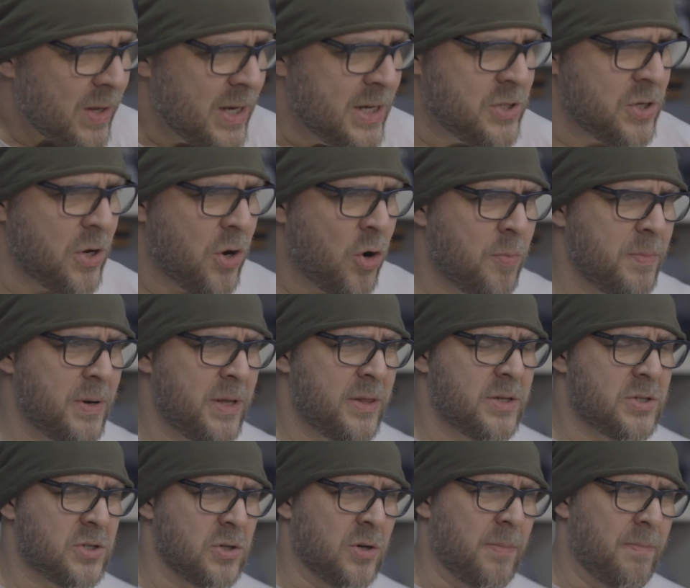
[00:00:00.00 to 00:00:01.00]
is opening
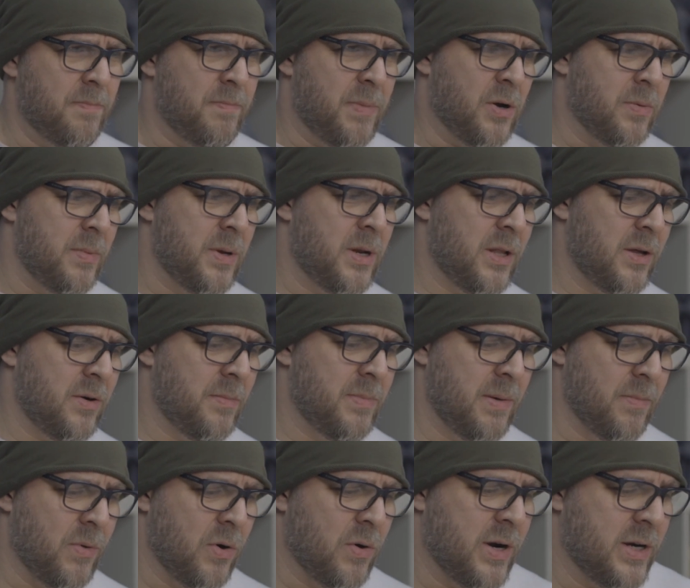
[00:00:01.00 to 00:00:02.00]
this up, becoming a little
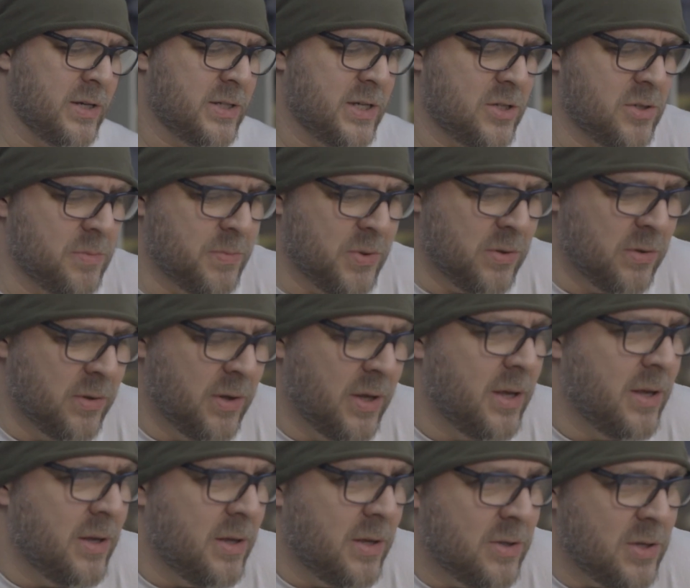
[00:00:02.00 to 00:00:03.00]
bit more accessible
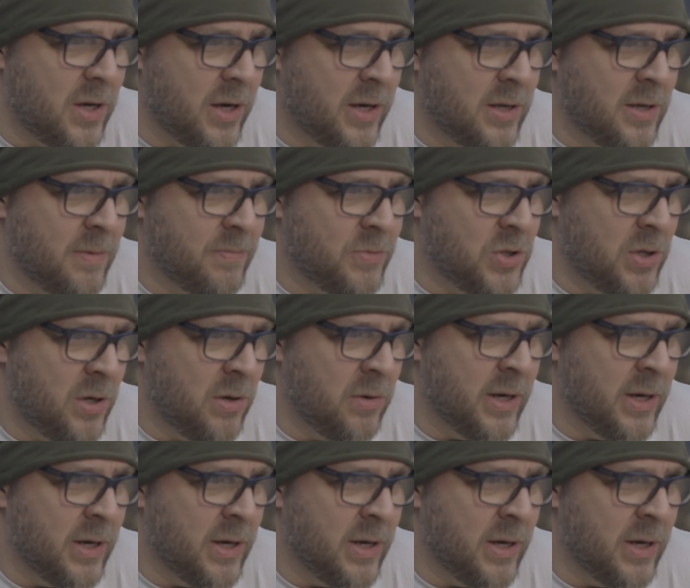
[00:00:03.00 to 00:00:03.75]
to you